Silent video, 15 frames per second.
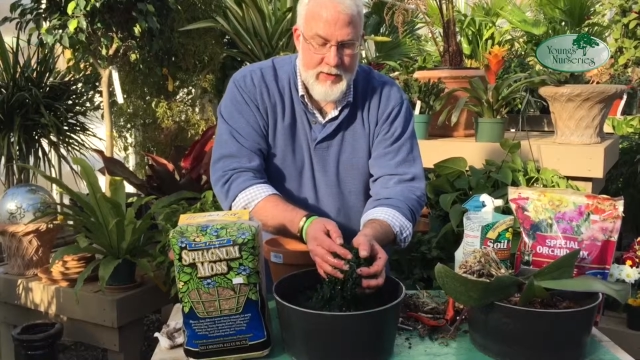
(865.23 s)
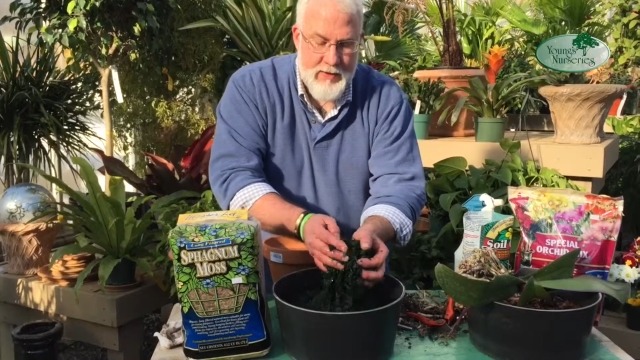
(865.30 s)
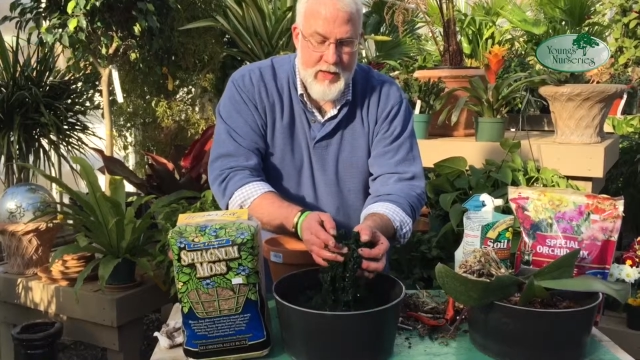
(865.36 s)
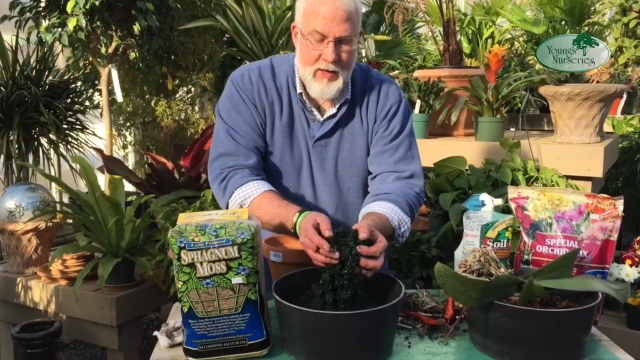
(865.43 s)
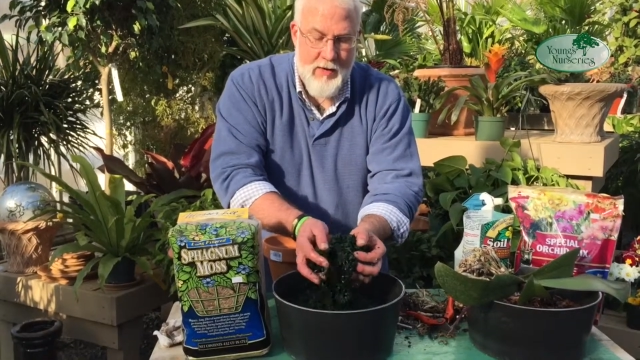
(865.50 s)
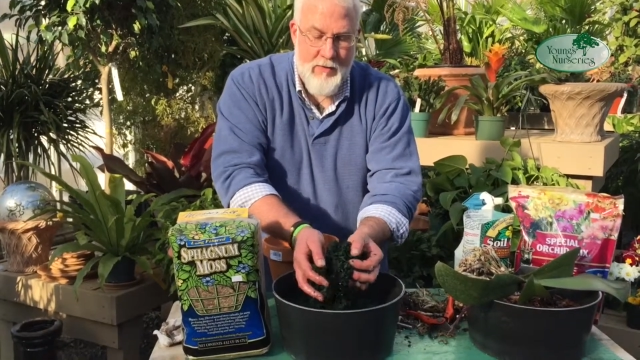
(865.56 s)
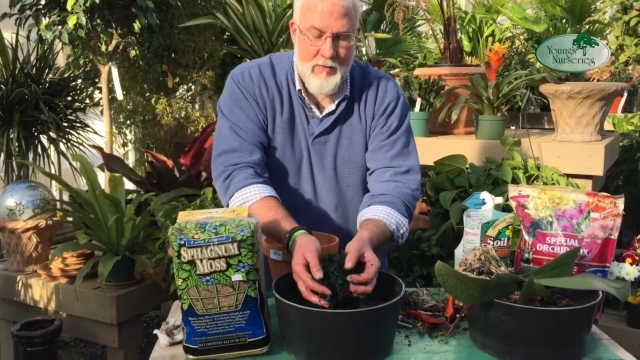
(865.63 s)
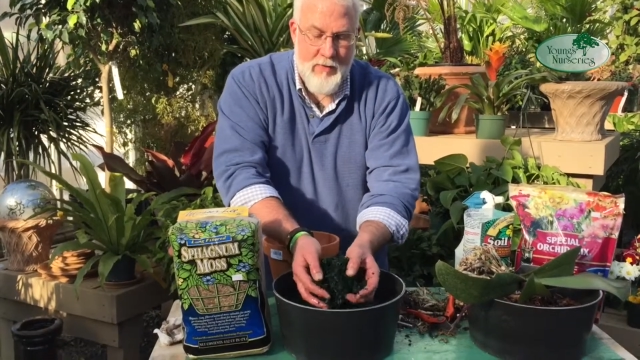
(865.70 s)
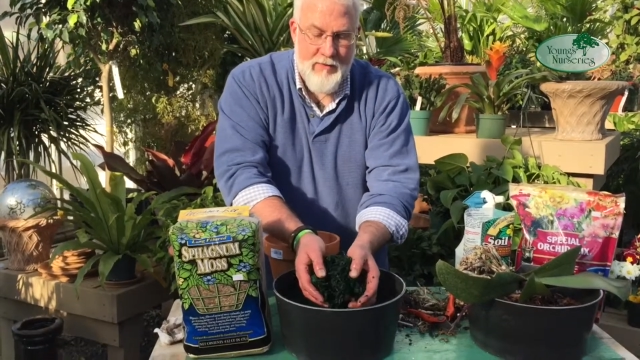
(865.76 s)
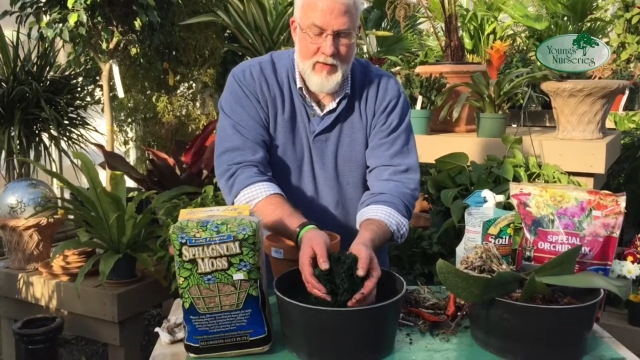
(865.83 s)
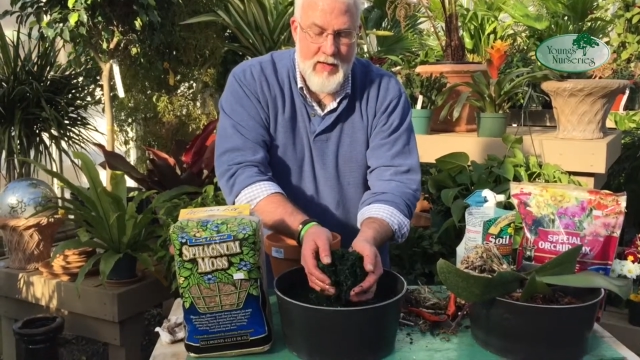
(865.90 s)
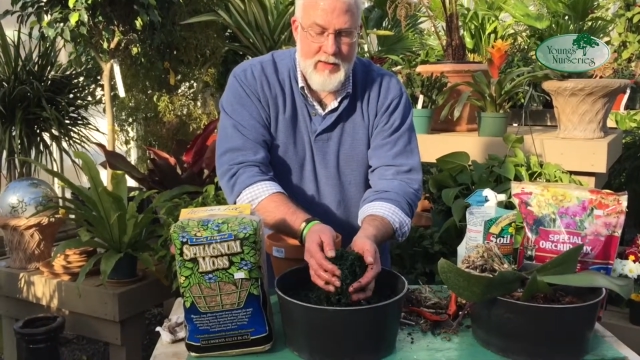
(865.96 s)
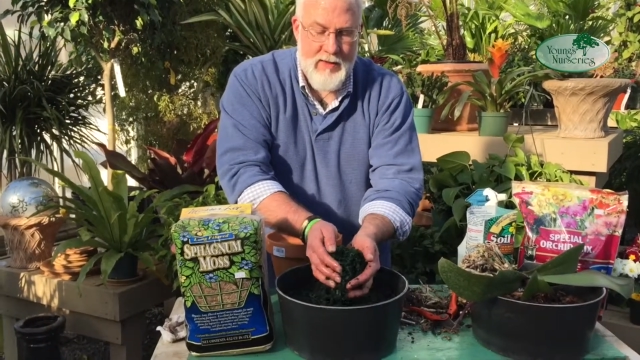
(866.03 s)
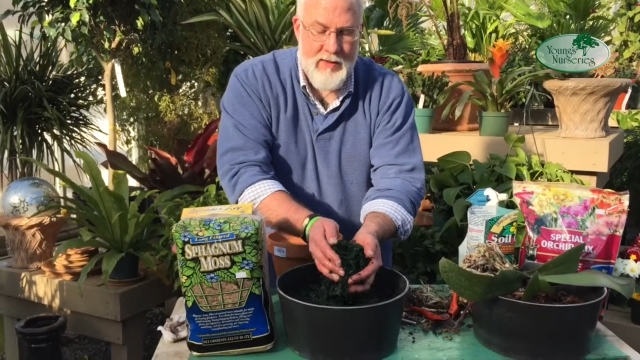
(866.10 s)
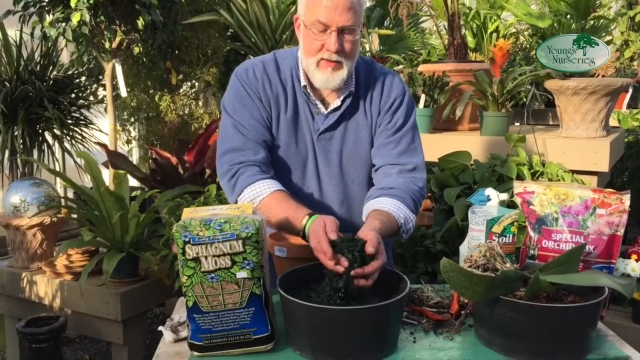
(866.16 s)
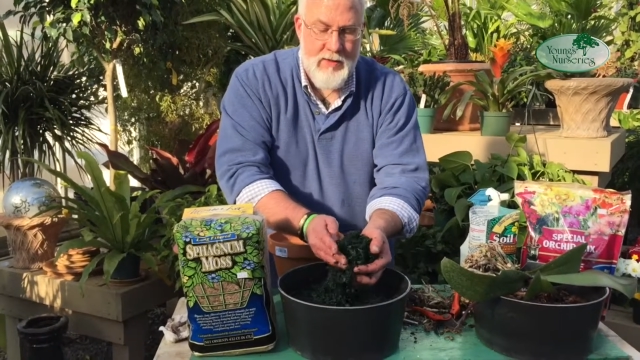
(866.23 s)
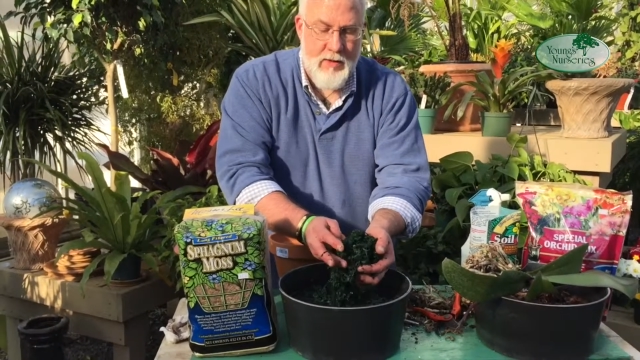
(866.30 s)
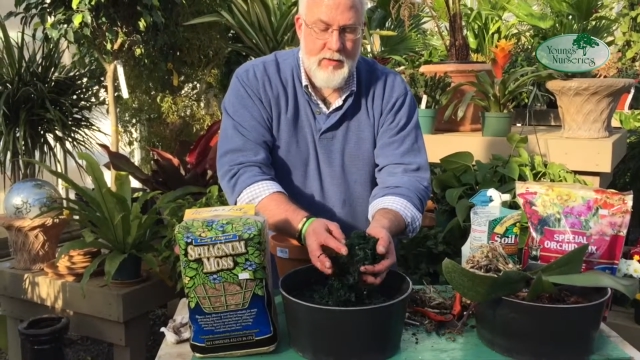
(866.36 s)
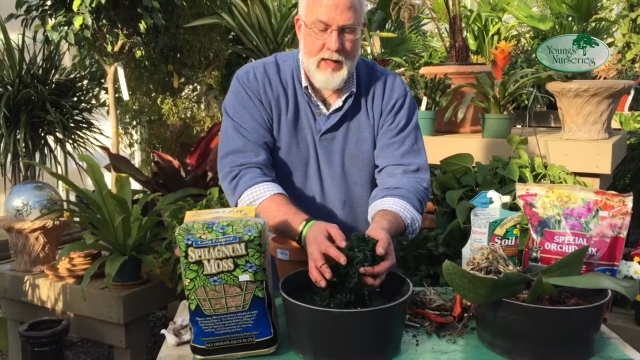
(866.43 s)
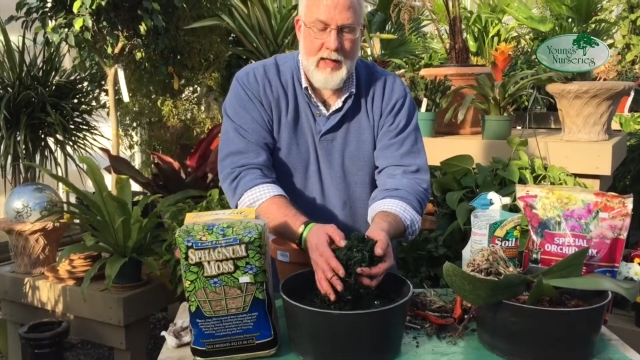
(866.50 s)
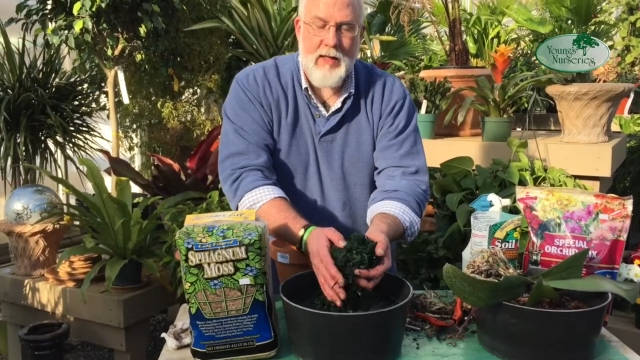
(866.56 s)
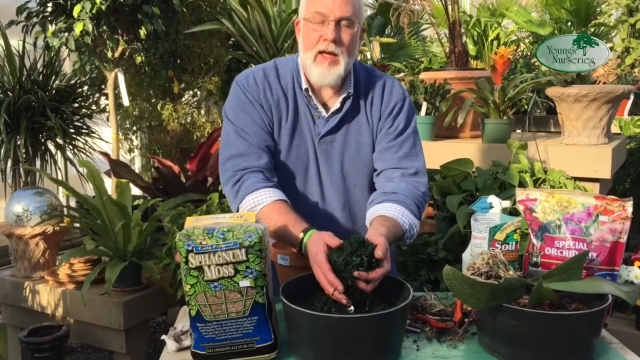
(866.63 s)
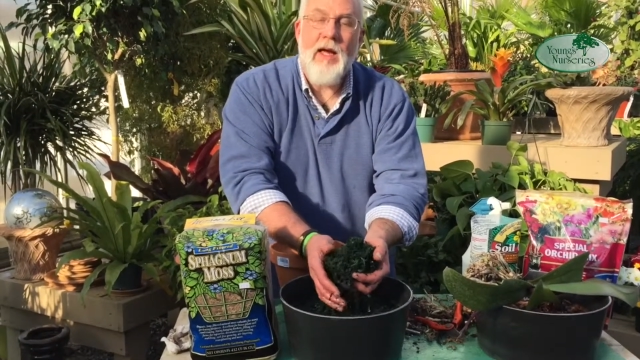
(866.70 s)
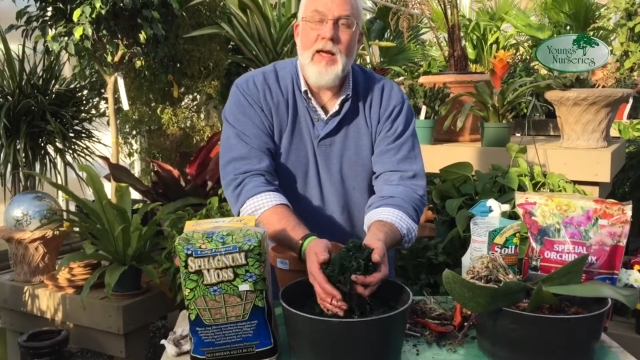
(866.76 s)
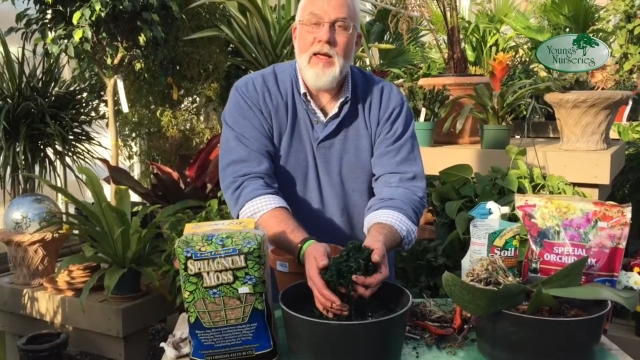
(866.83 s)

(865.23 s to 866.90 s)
So we've had this soaking.